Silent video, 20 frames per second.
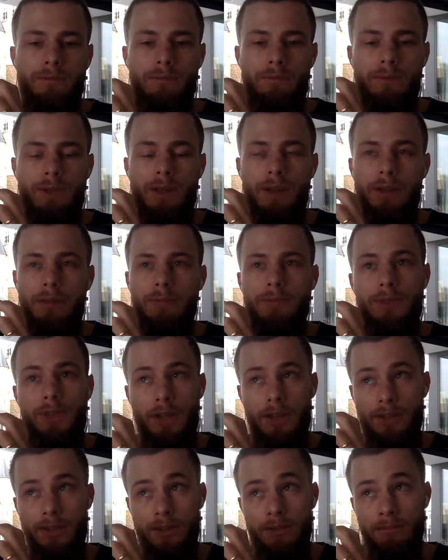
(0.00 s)

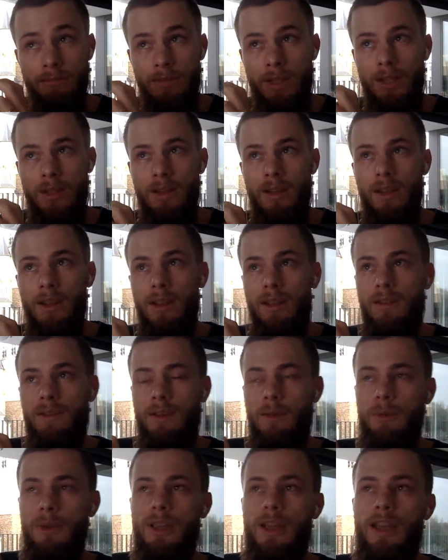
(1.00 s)
JSON
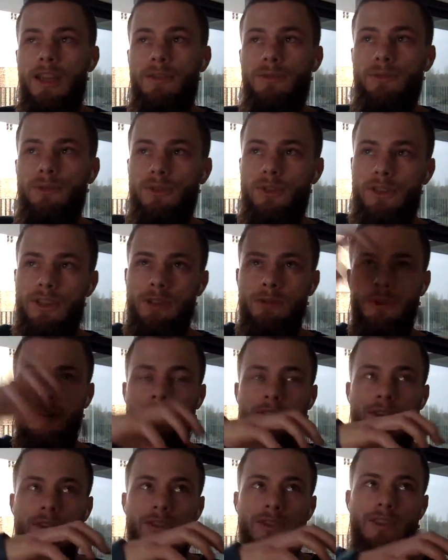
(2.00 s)
that we had for the
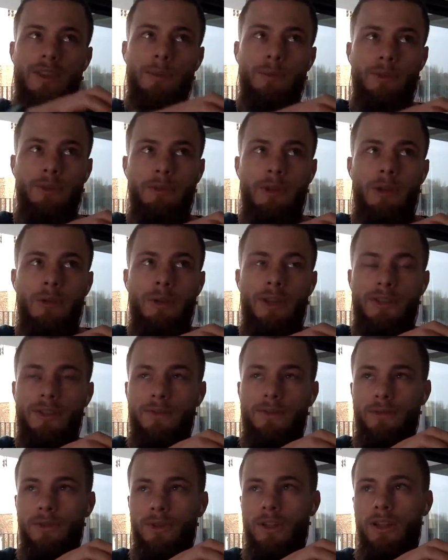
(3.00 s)
original separate
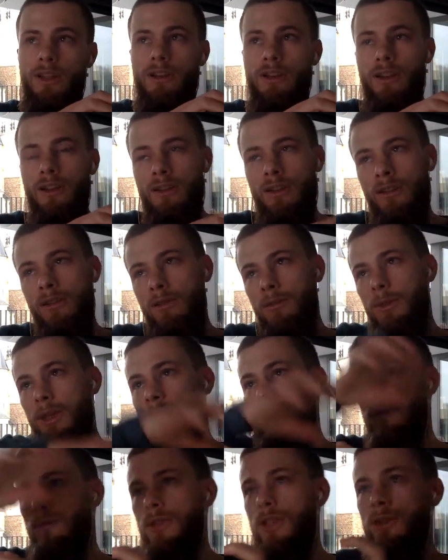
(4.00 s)
request for the article.
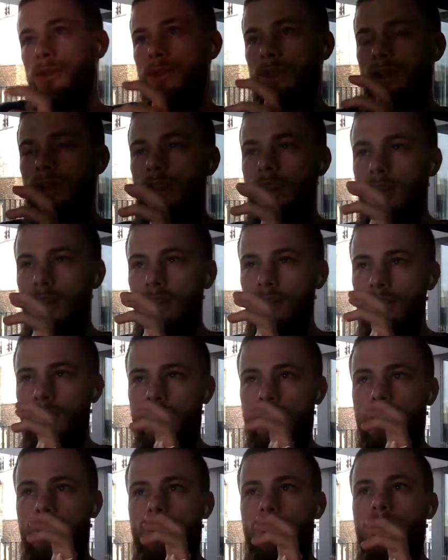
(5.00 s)
We can reuse it again
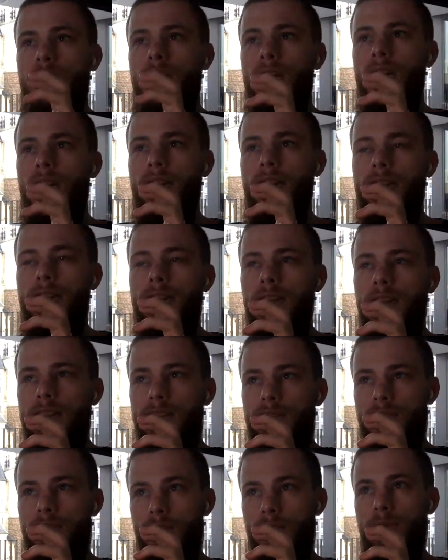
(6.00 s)
in that
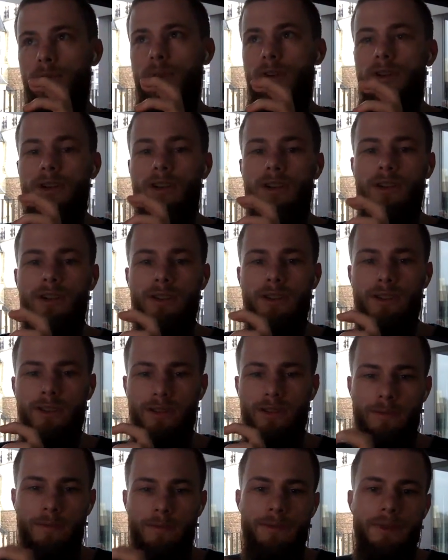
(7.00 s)
list of
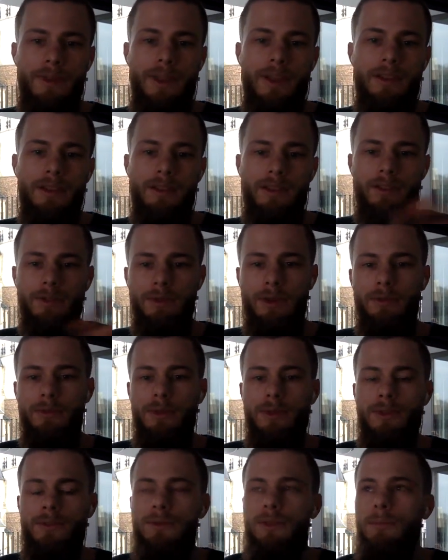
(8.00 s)
articles that is
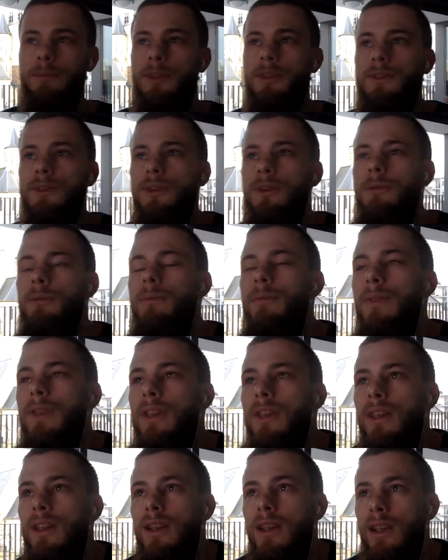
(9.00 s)
referenced from the term.
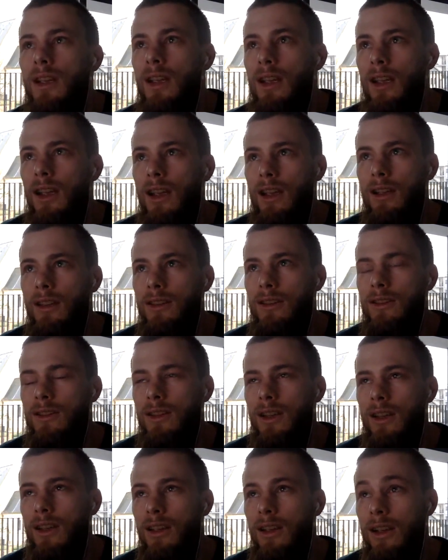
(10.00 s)
And
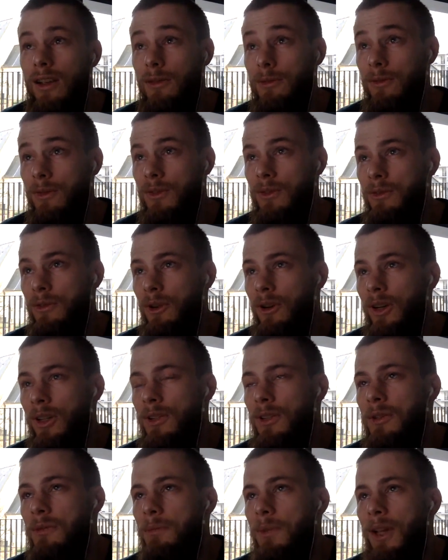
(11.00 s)
I strongly
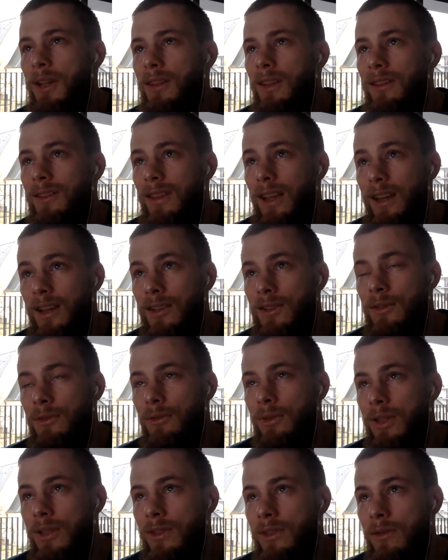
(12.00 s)
suspect that that is the
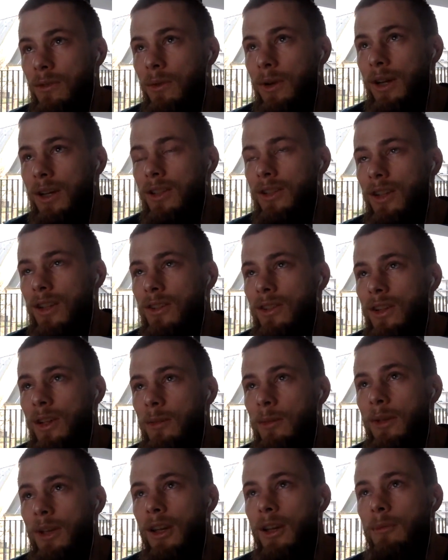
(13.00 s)
reason why JSON
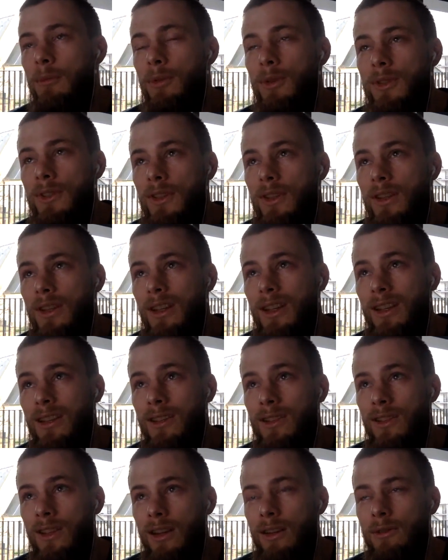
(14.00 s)
API puts it
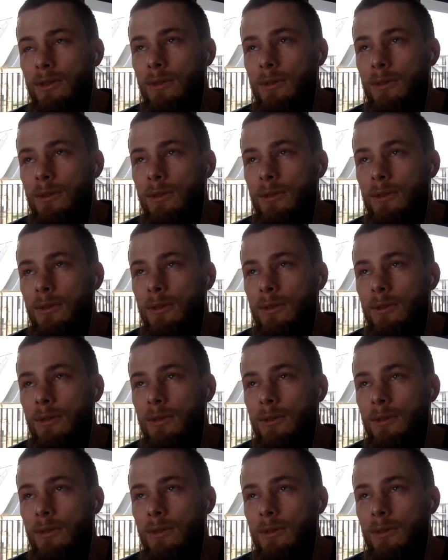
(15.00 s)
inside of the